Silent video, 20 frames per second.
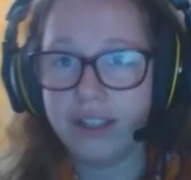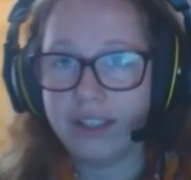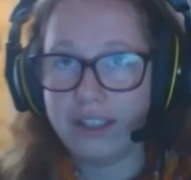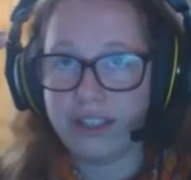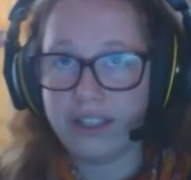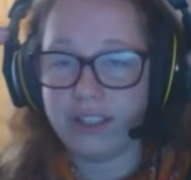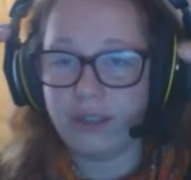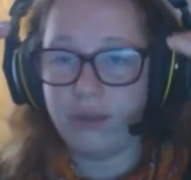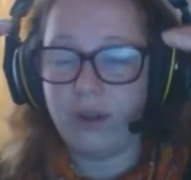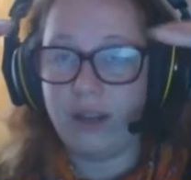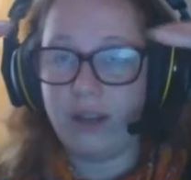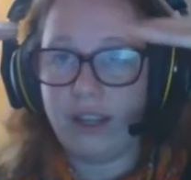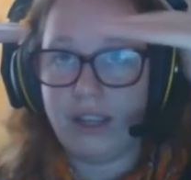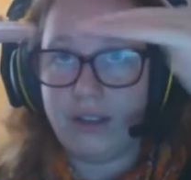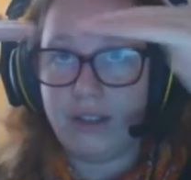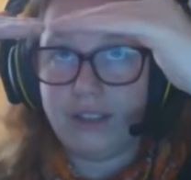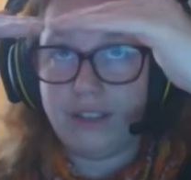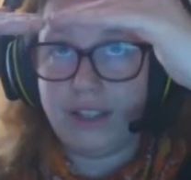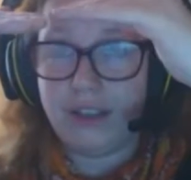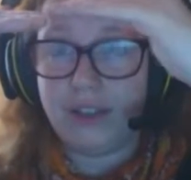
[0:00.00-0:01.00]
So
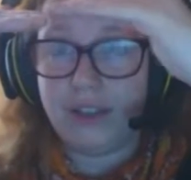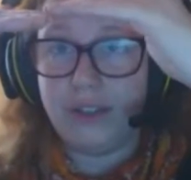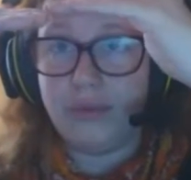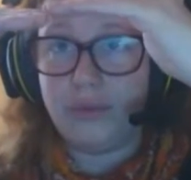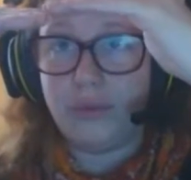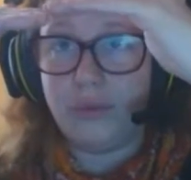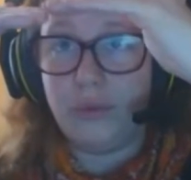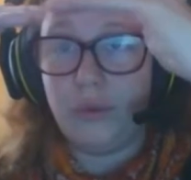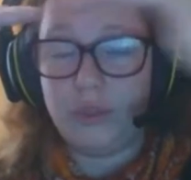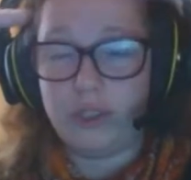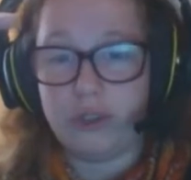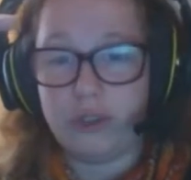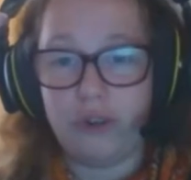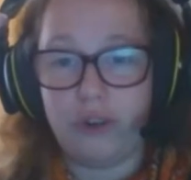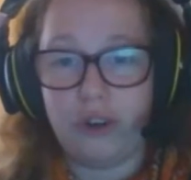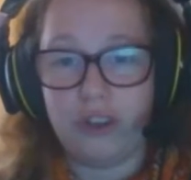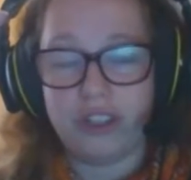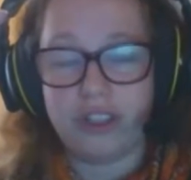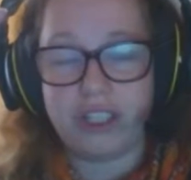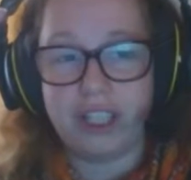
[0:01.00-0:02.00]
I kind of walked
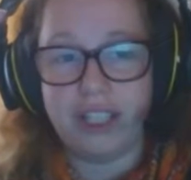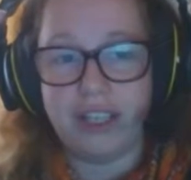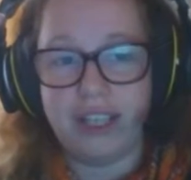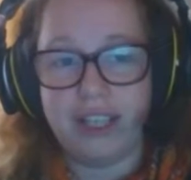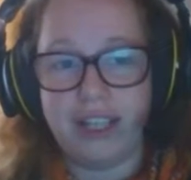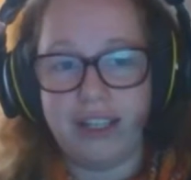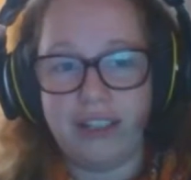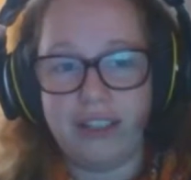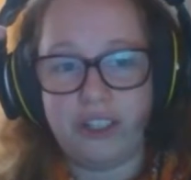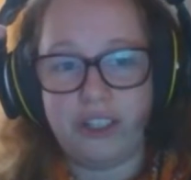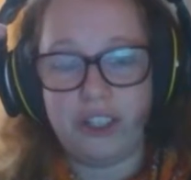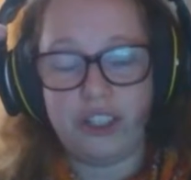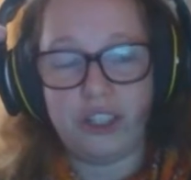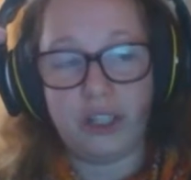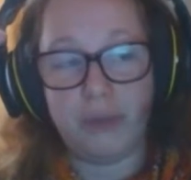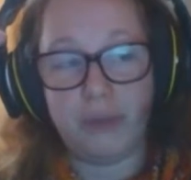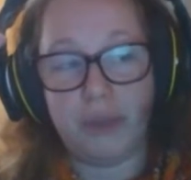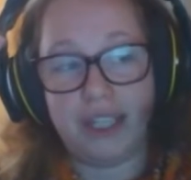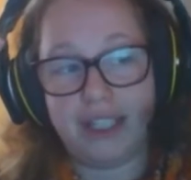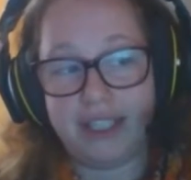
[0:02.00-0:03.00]
across and then
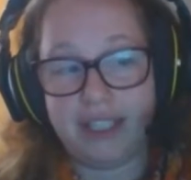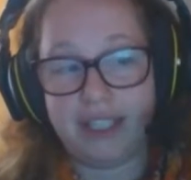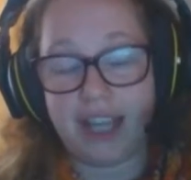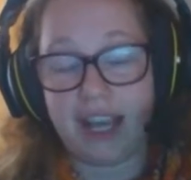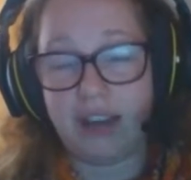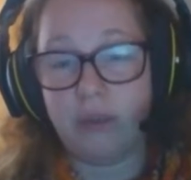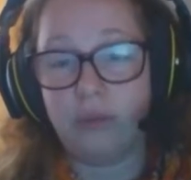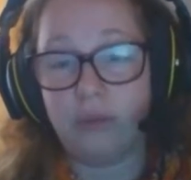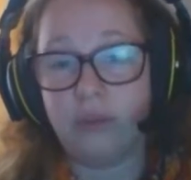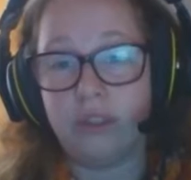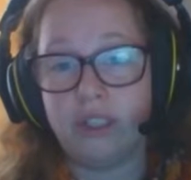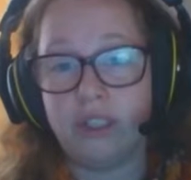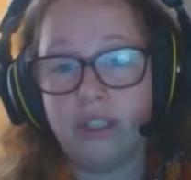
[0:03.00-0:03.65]
shimmied down.